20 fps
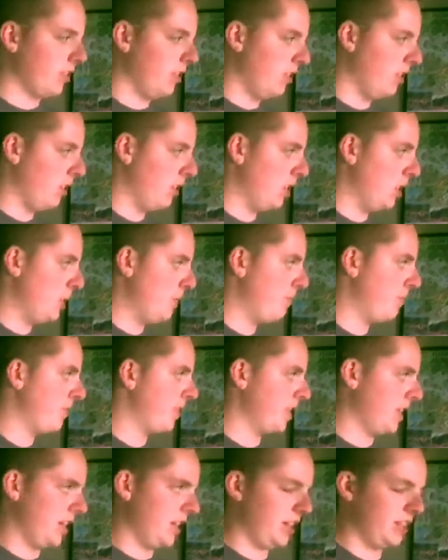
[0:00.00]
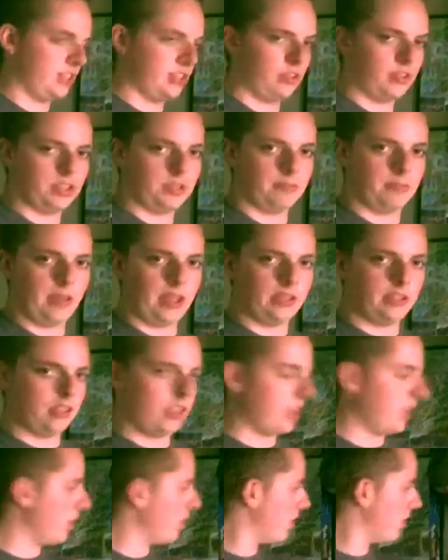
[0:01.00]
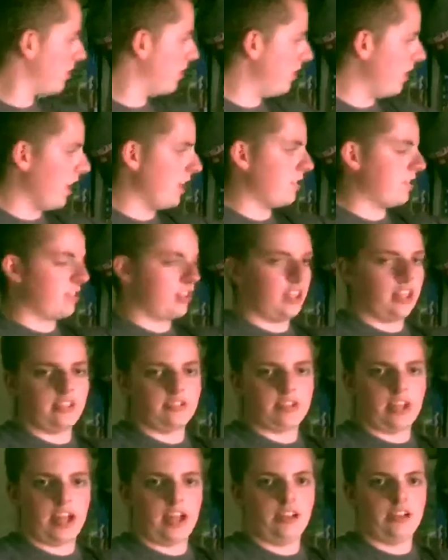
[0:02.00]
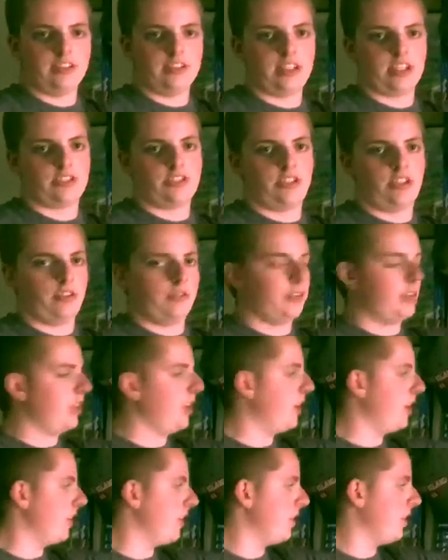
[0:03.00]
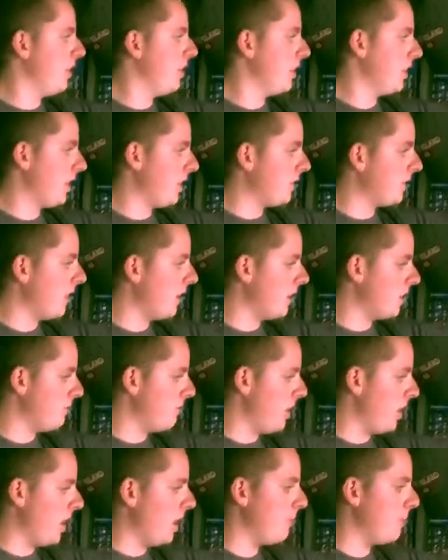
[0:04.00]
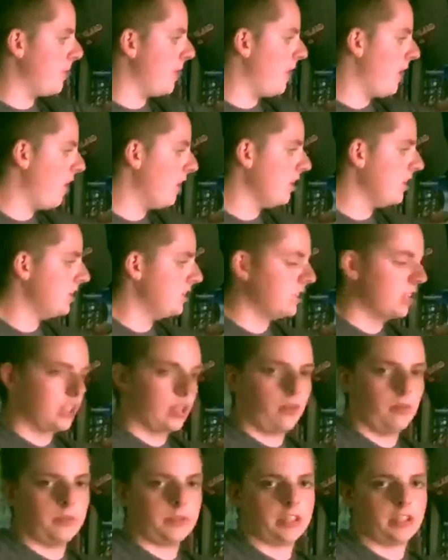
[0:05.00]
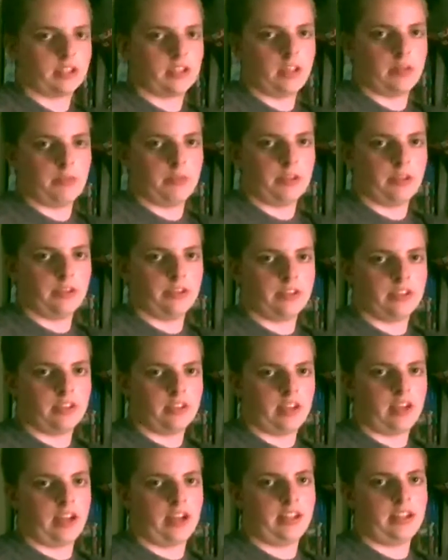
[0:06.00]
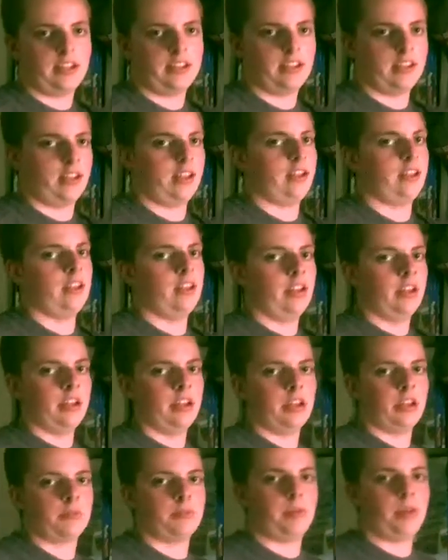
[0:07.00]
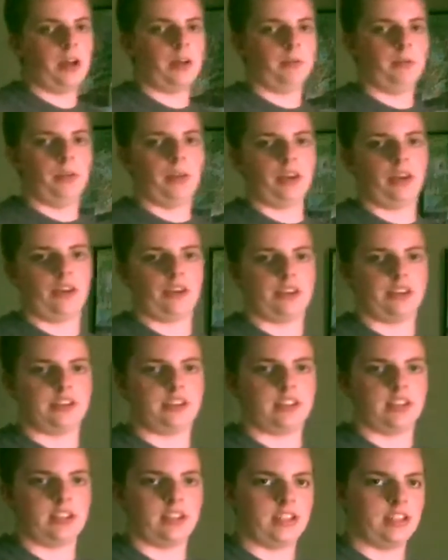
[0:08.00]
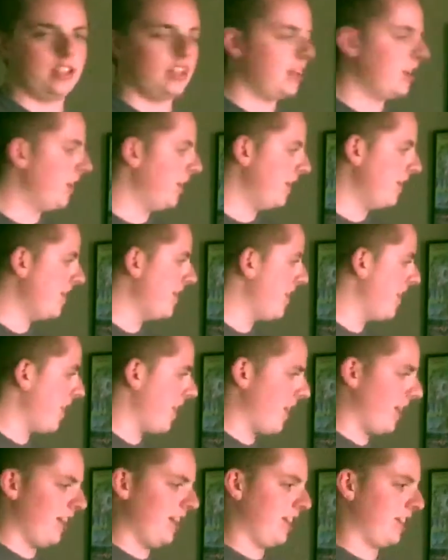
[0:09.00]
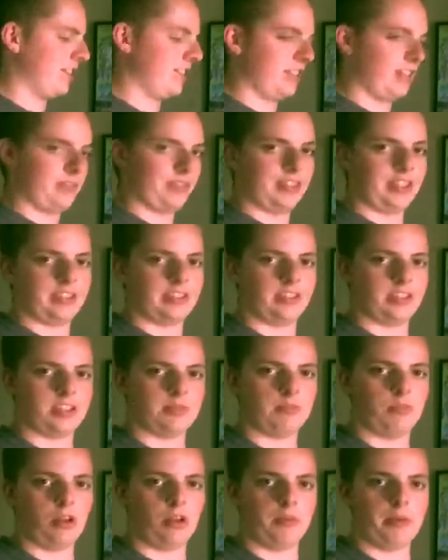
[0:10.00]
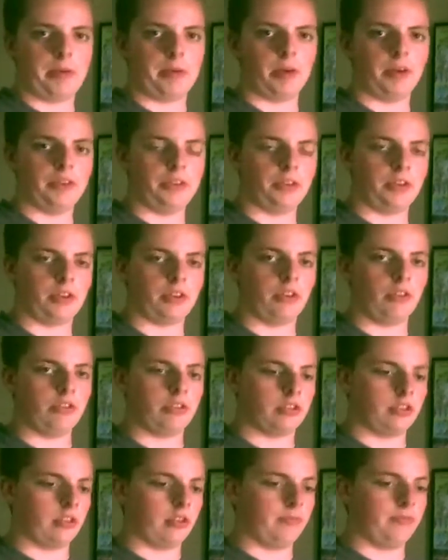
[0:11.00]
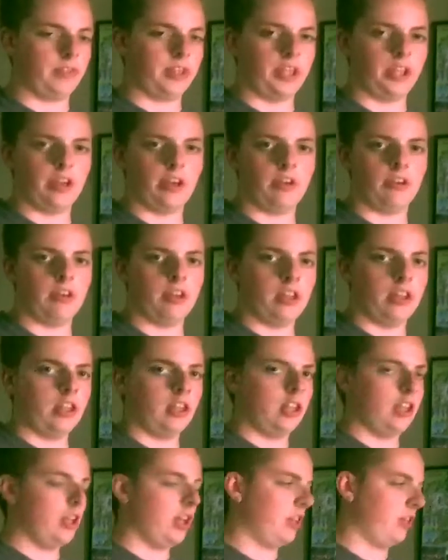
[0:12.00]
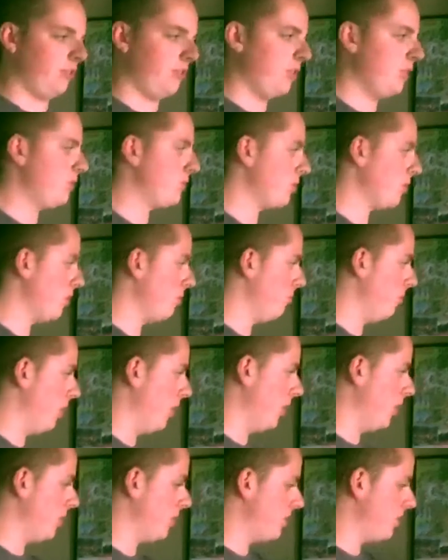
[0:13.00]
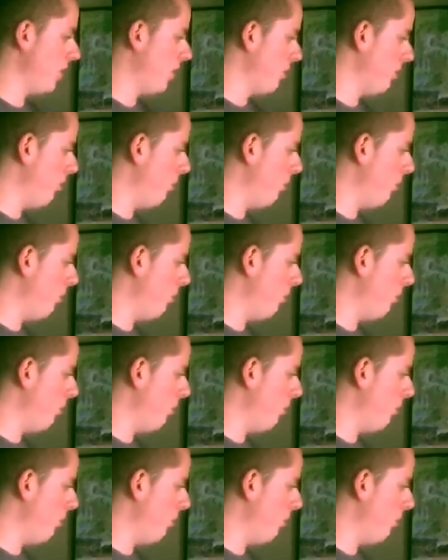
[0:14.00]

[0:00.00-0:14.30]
so it's basically like, that's Kings Island section over there, Kings Island map. Got Mystic Timbers ID thing. It's probably really hard to see, and because everything's so small. Maybe I'll do a closer up video in the future. But Cedar